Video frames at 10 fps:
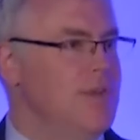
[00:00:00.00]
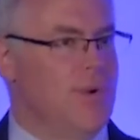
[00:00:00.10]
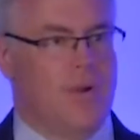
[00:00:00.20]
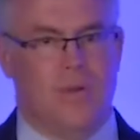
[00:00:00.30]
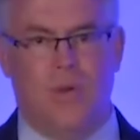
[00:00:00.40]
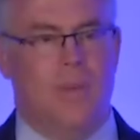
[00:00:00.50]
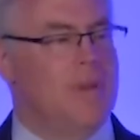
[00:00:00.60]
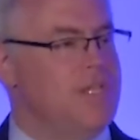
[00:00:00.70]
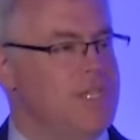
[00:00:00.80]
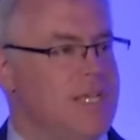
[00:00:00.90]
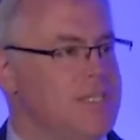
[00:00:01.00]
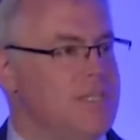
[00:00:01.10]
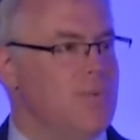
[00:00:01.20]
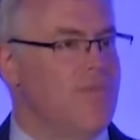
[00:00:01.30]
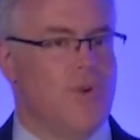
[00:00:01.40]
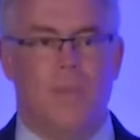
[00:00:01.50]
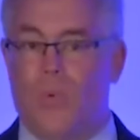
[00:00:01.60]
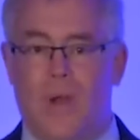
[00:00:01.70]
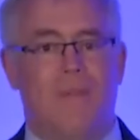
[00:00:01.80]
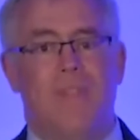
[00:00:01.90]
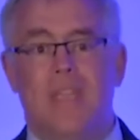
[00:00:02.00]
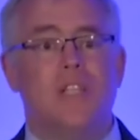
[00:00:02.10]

or criminal justice reform, or whatever the